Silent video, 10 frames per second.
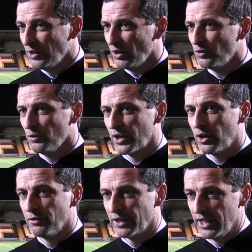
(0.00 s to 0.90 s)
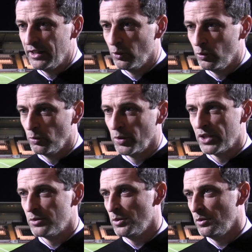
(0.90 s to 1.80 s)
I don't think it'll have a great deal, you know,
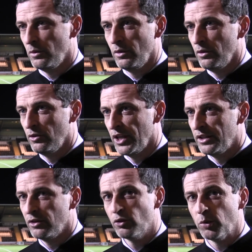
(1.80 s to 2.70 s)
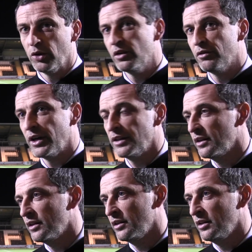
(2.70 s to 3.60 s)
because United could point to the fact
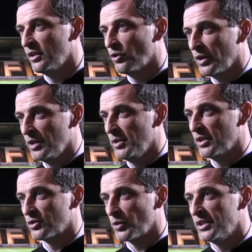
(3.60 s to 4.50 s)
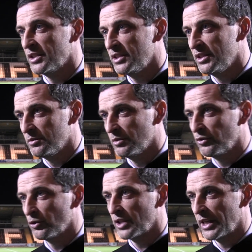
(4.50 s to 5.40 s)
that they had already beaten us twice this season
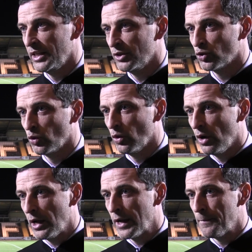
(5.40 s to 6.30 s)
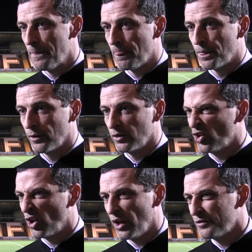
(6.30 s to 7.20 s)
before tonight. So,
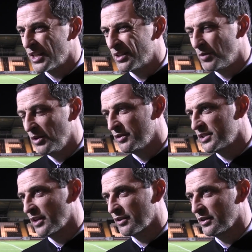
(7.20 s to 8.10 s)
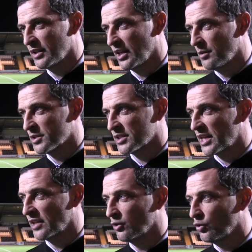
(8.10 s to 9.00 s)
I've said previously, I think the game is a
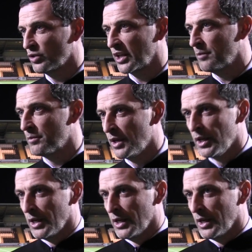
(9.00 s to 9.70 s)
standalone game.